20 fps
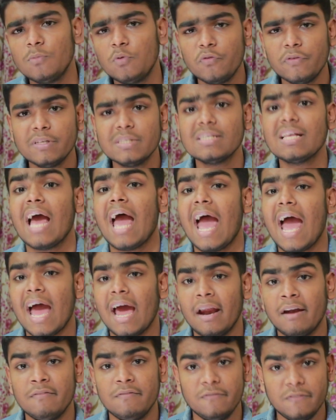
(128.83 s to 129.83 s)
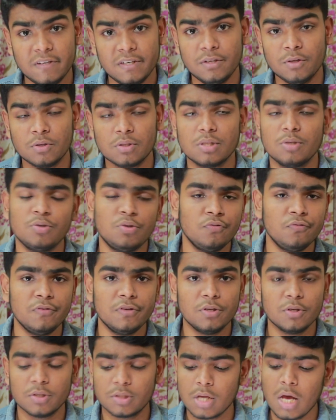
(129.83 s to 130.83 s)
movies and videos, YouTube
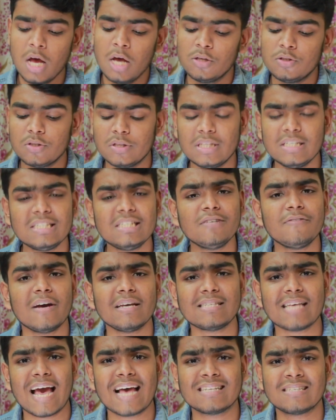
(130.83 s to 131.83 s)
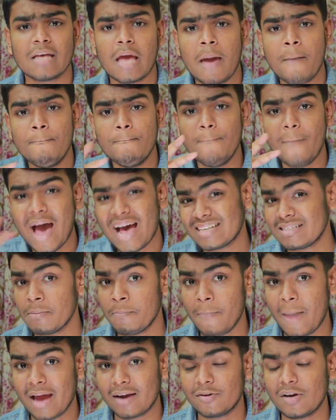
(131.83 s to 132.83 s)
videos. So this device has a
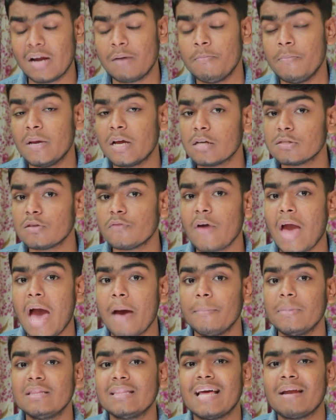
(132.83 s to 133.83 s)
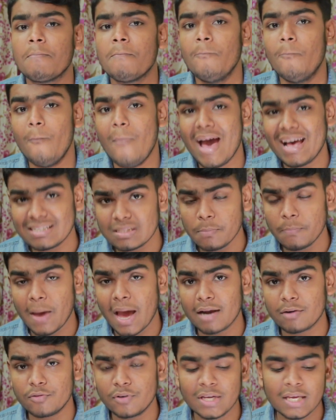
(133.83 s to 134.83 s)
massive battery, and because of having that massive
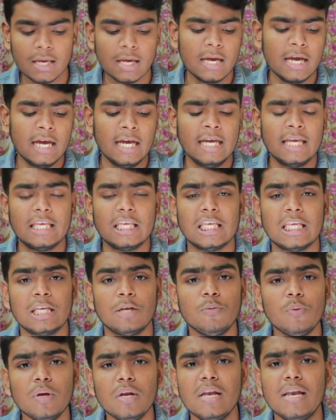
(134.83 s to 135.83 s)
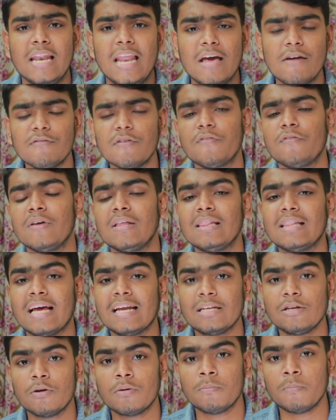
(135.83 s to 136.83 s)
battery, you will never feel
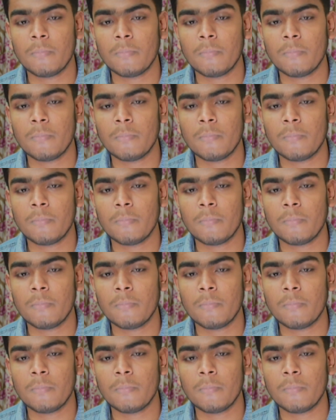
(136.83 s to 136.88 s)
that your